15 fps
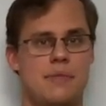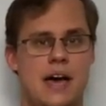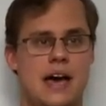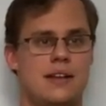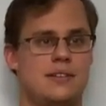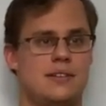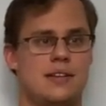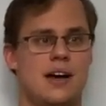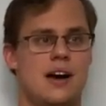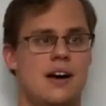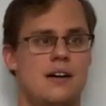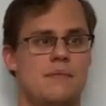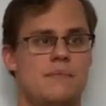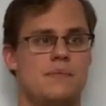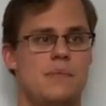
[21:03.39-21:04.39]
that
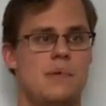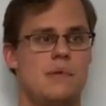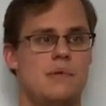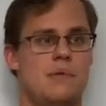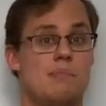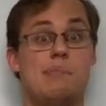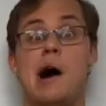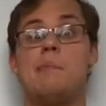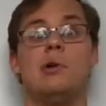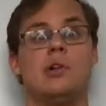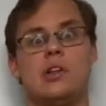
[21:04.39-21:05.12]
um, bubble